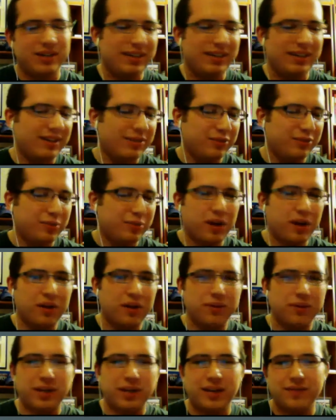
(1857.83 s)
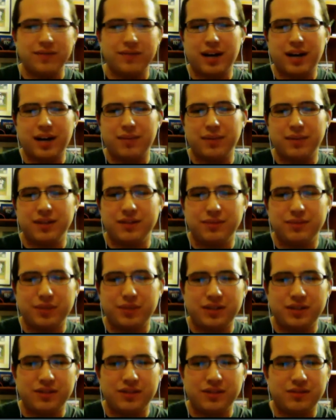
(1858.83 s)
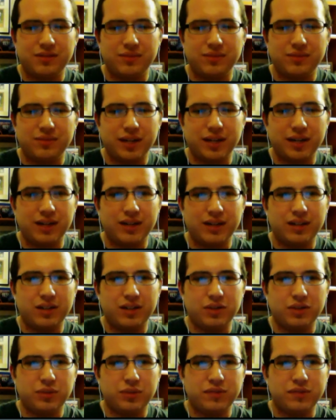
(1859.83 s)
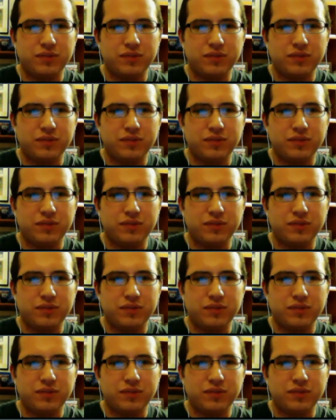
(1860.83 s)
yeah. Well, we have a comment. We got a tweet